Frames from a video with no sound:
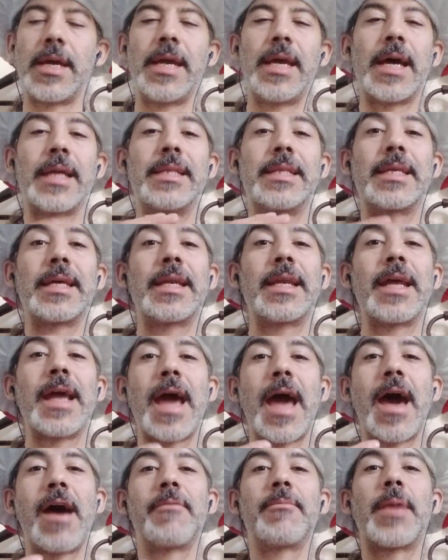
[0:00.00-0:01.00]
I didn't
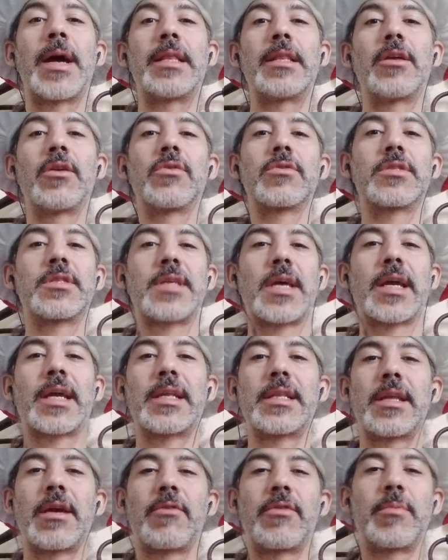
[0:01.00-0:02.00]
have my little
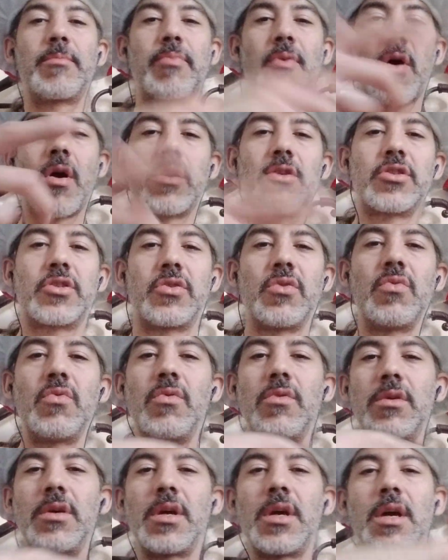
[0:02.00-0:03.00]
secondary part
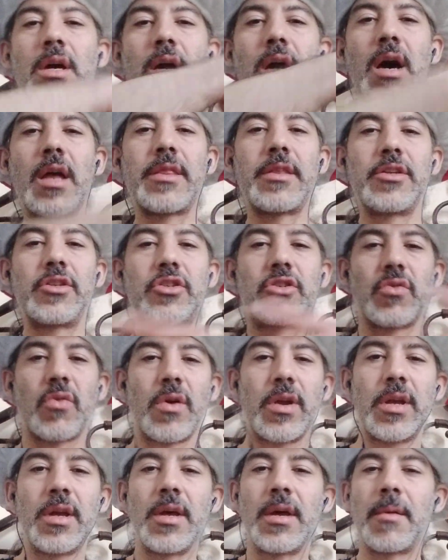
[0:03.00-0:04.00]
2 other
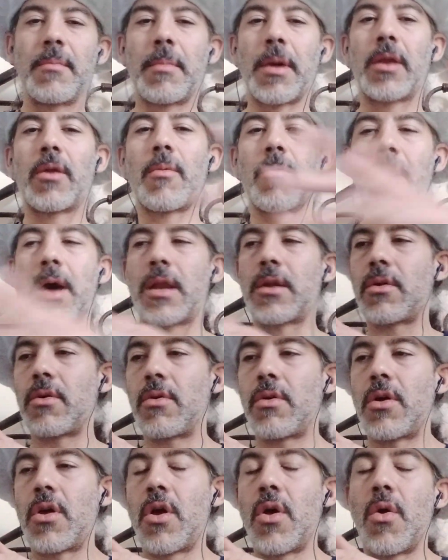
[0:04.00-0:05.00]
joint Malo
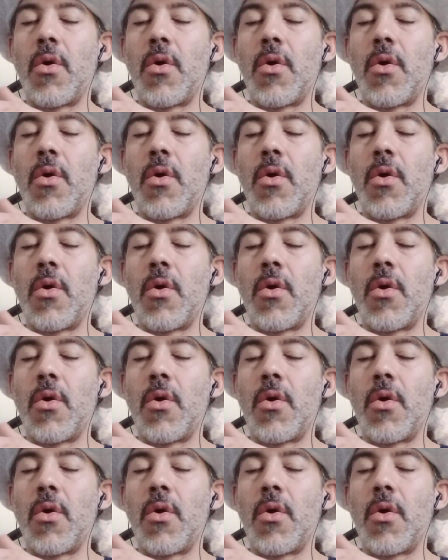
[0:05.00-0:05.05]
Malo